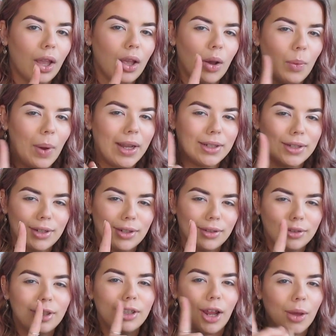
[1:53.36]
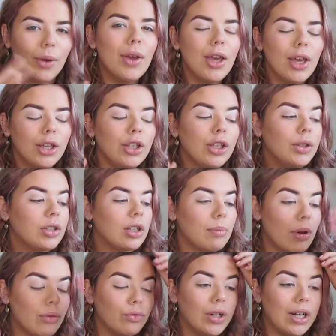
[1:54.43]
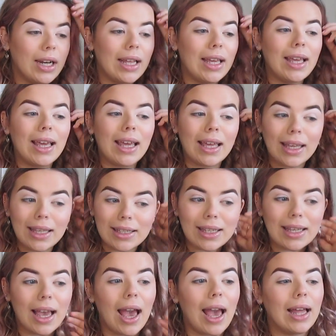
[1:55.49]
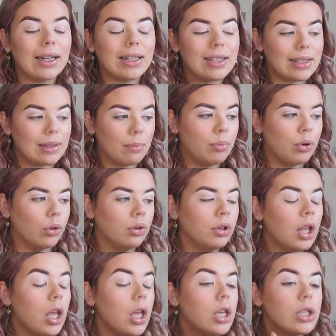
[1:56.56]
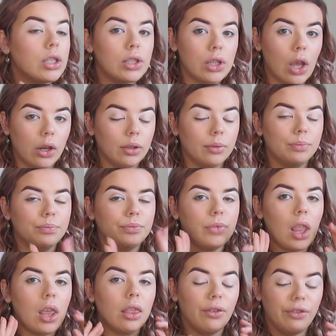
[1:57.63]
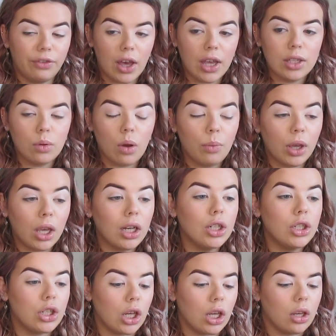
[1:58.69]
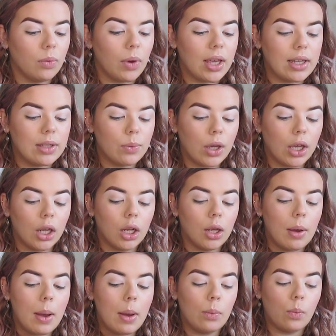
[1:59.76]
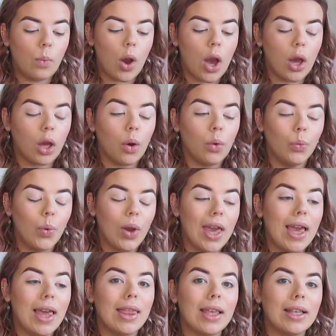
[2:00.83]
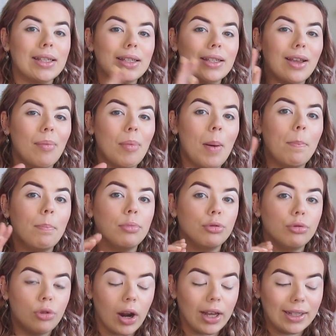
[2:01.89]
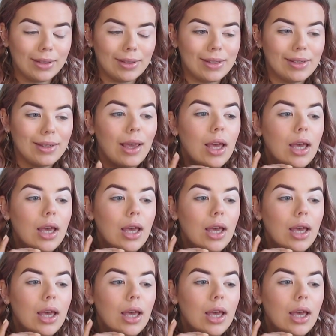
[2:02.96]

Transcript: a way to do, you know, use them really easy and simple. So the first one we're going to do is we're going to work with some brights.